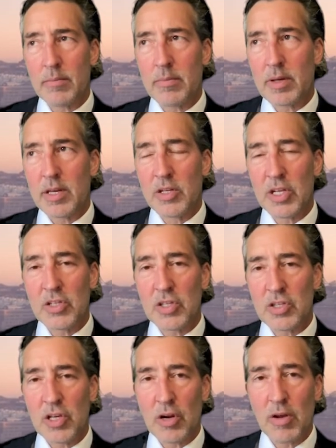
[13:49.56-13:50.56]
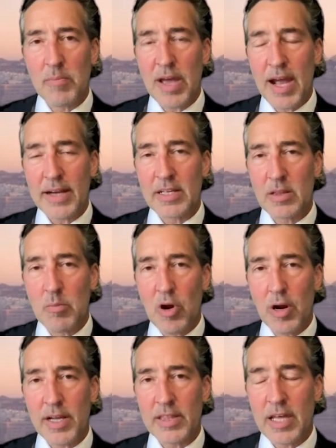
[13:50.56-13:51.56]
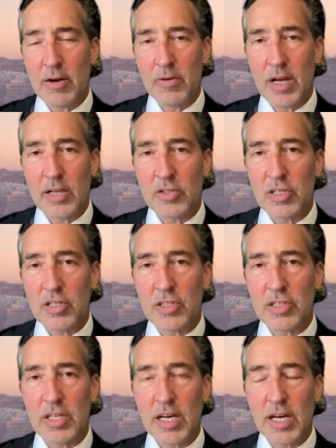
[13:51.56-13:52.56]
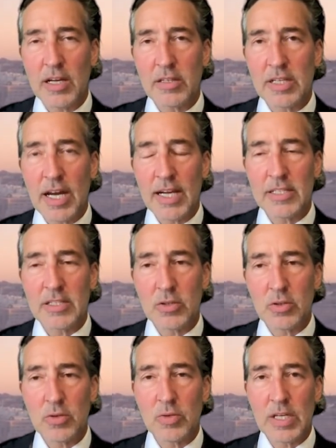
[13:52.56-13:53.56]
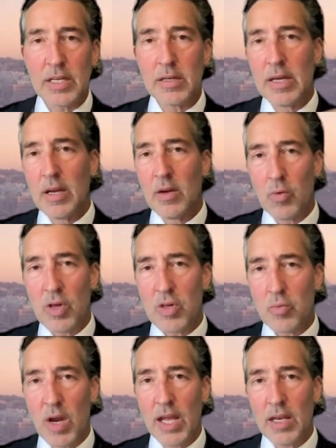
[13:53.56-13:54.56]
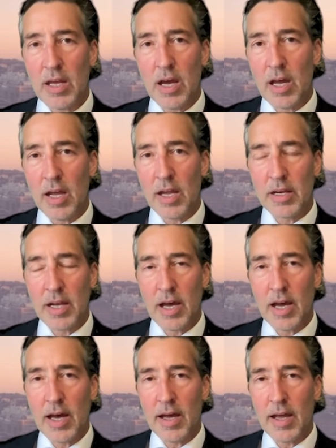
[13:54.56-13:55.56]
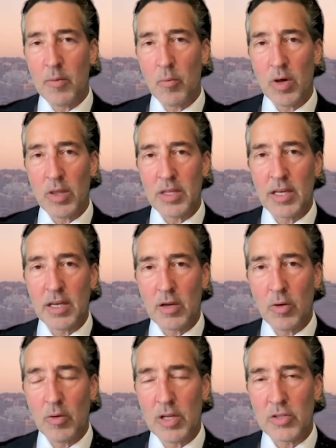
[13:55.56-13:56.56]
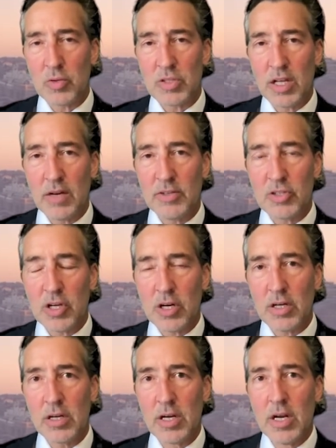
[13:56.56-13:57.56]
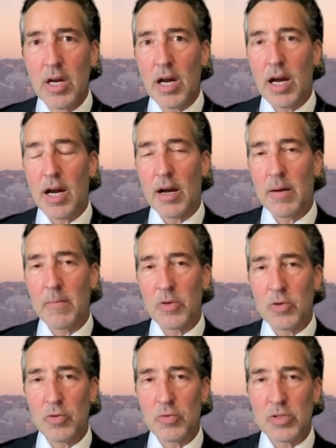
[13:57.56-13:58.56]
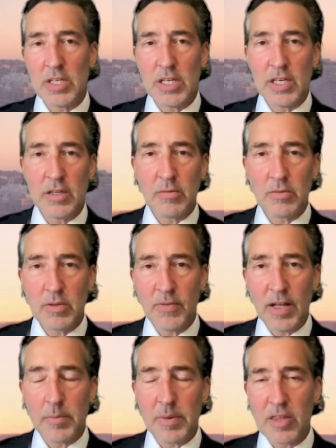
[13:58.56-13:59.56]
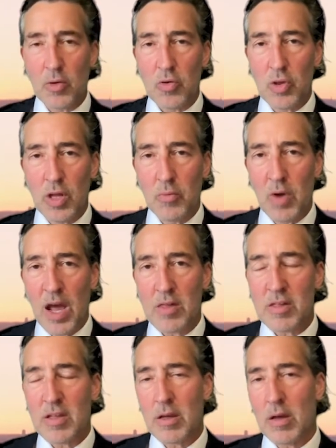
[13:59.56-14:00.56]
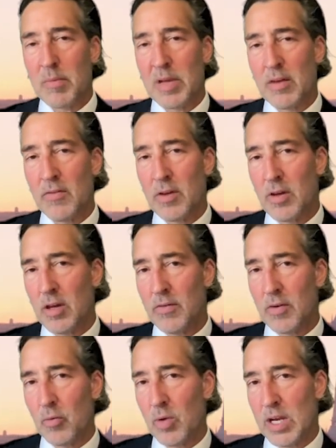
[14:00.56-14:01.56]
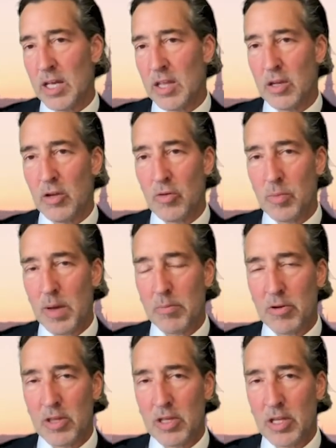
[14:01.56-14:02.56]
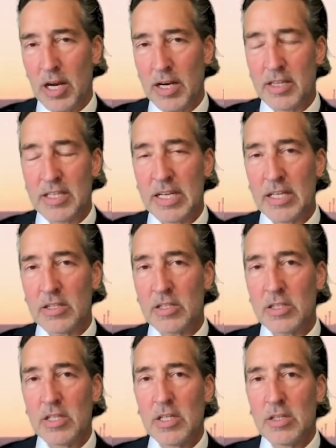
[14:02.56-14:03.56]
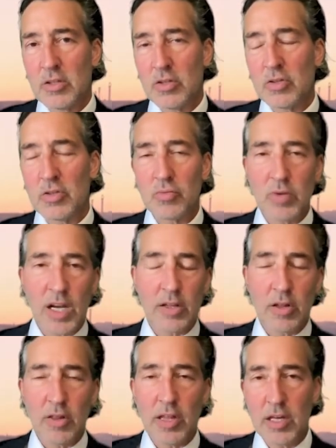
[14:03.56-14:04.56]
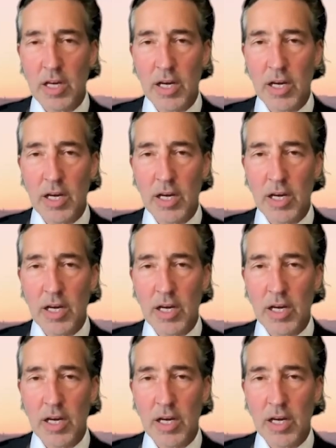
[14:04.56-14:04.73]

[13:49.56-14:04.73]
conditions that are impacting the market that are not just tied to the risk rate and what the current interest levels are. You do see developing social unrest. I mean, if you're reading in the newspaper in the United States, there's regularly